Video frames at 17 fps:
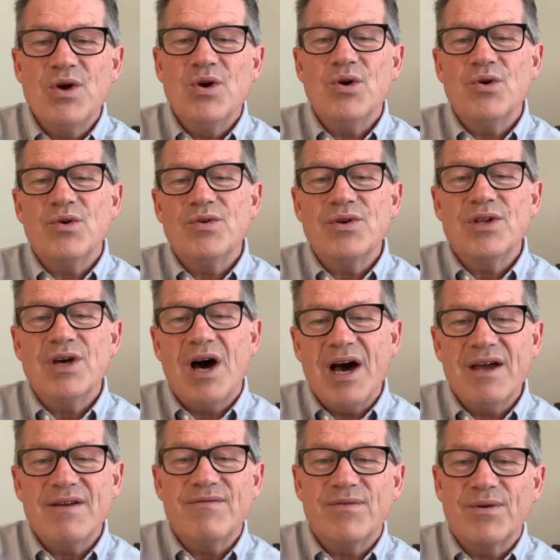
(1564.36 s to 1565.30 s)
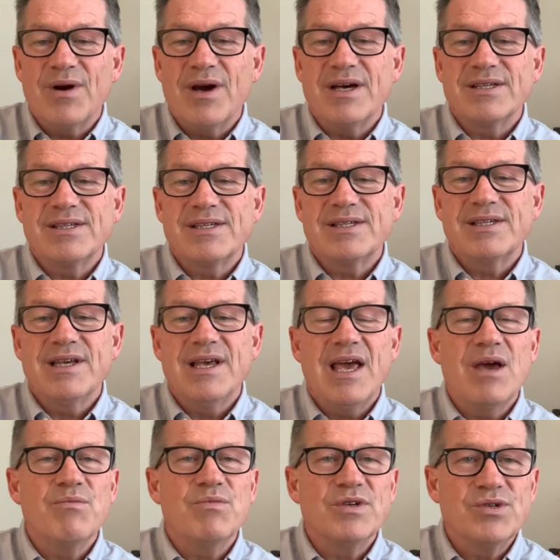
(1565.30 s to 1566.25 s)
who died for us
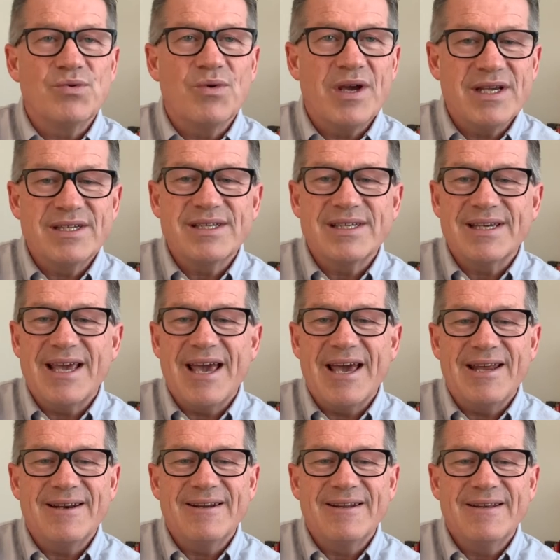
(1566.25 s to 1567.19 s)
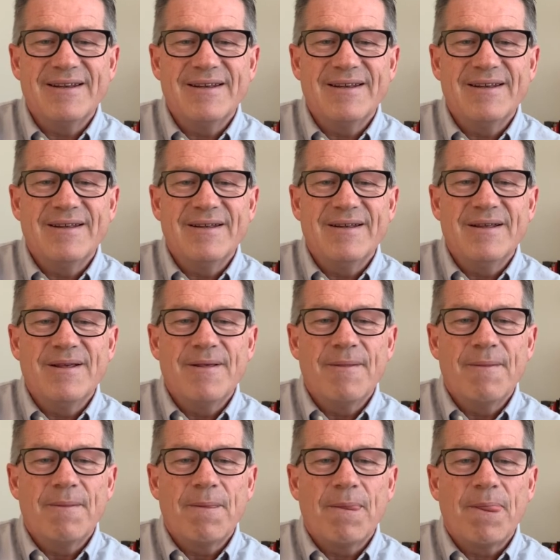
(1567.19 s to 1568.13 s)
and was raised again.
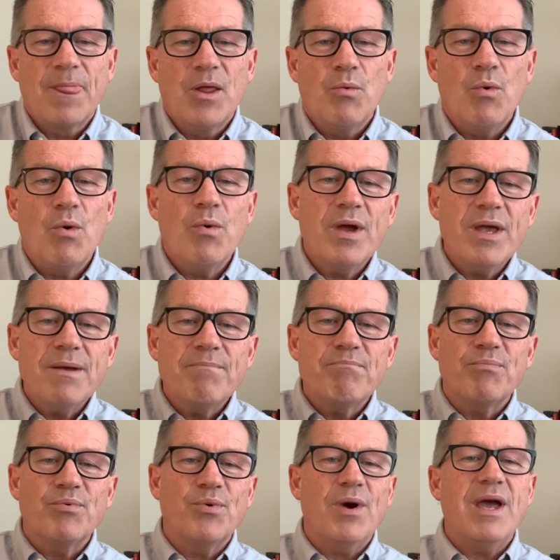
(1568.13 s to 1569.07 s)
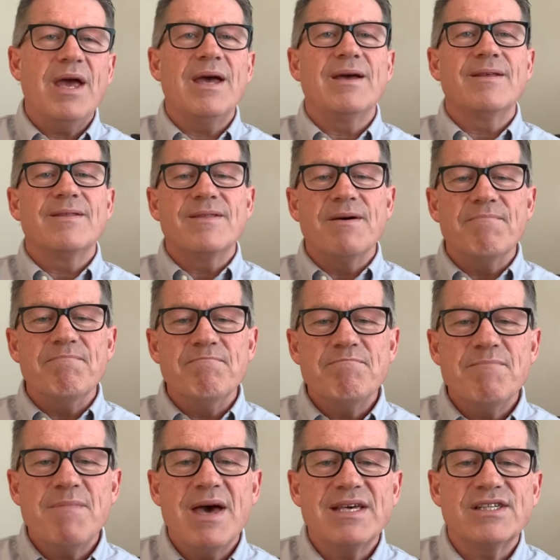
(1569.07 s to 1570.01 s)
Well, we bring the
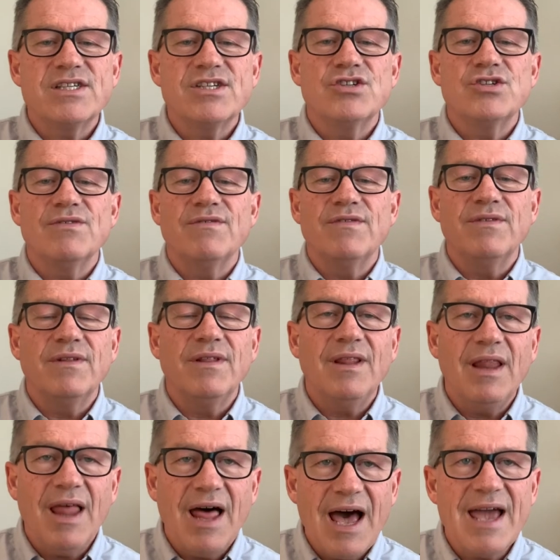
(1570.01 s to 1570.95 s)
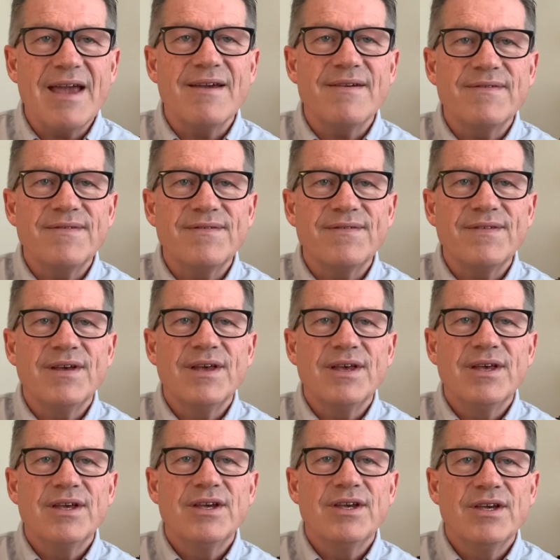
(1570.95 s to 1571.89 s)
message of life
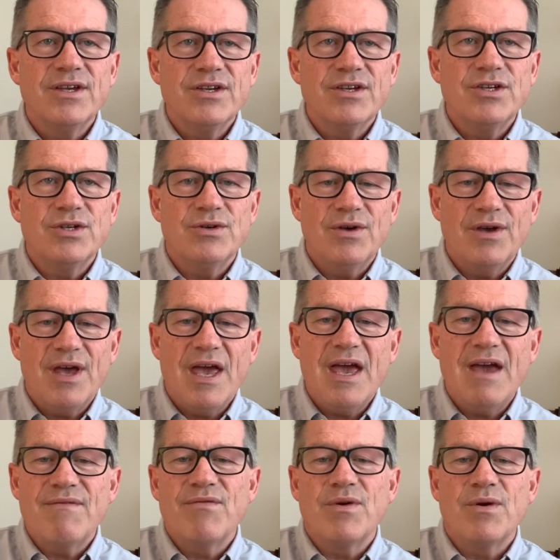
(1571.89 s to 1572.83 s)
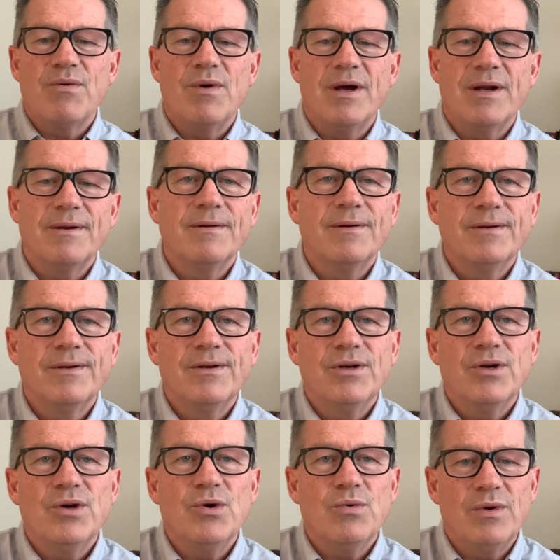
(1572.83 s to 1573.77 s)
to everyone
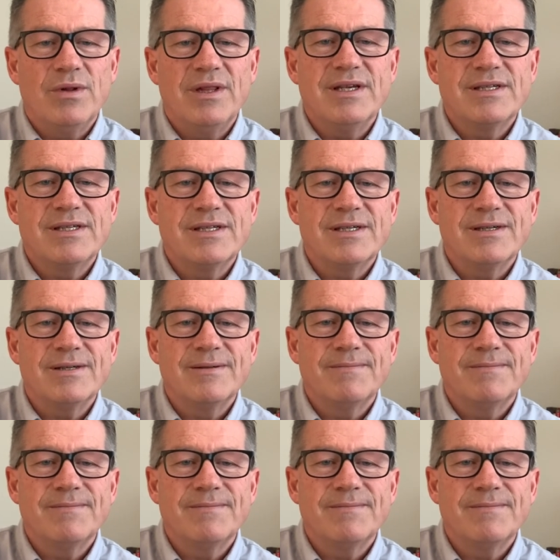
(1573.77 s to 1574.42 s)
who will listen.